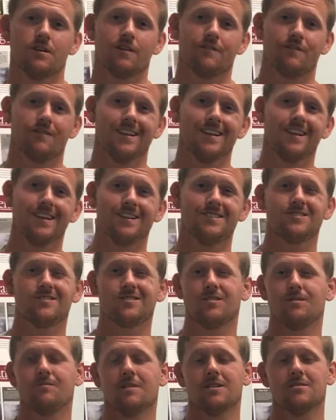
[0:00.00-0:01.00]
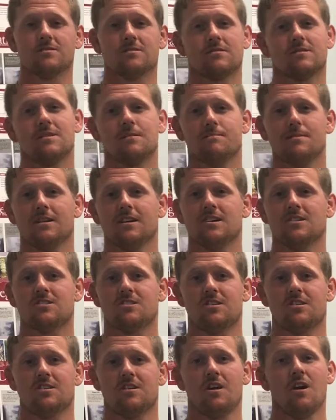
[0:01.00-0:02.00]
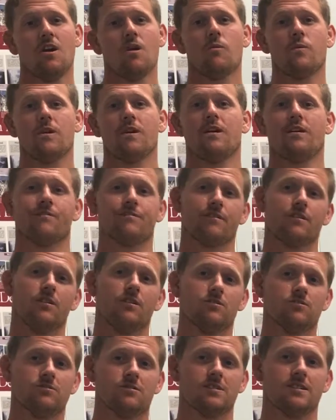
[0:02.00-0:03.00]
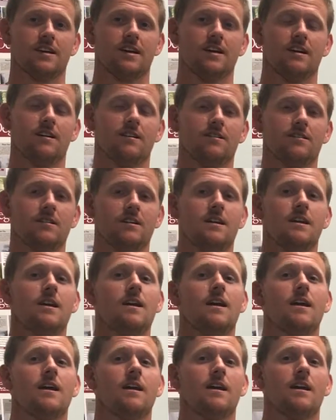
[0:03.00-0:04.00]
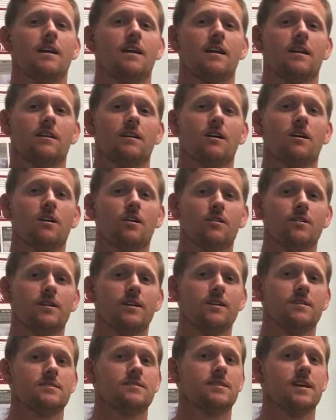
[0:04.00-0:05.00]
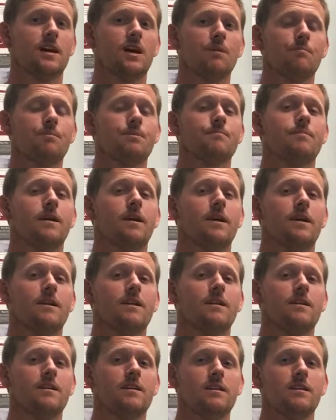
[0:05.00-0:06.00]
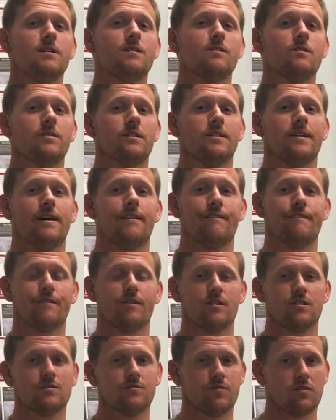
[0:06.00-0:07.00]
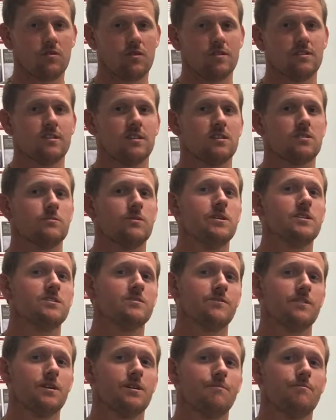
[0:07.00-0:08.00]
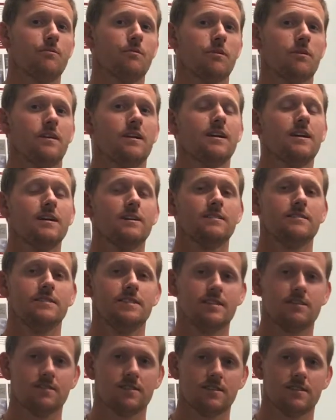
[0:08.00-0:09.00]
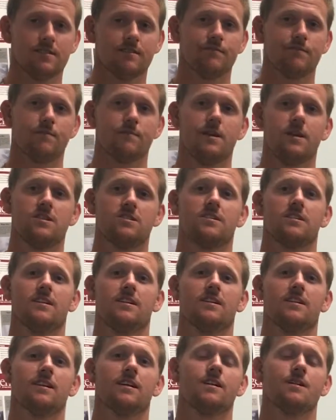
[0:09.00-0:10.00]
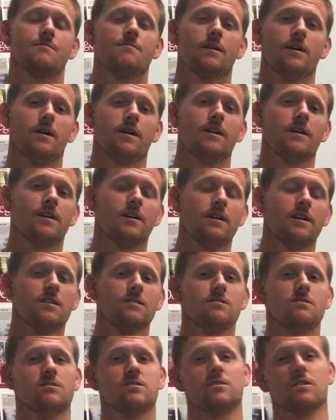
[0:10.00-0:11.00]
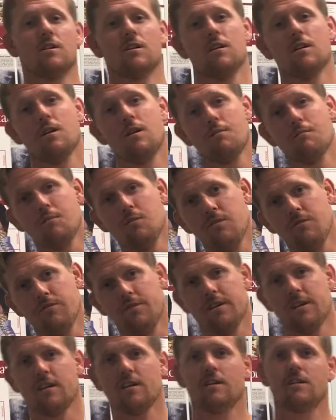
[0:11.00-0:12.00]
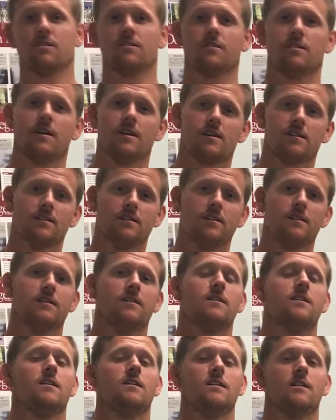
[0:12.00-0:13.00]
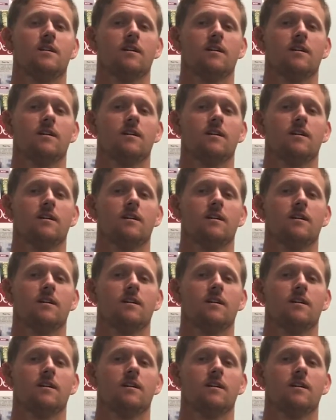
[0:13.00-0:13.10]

is we offer electrical muscle stimulation, we offer ultrasound, and all this to help your body heal in that first 4 to 6 weeks is very important. Decrease inflammation and allow your body to start moving correctly.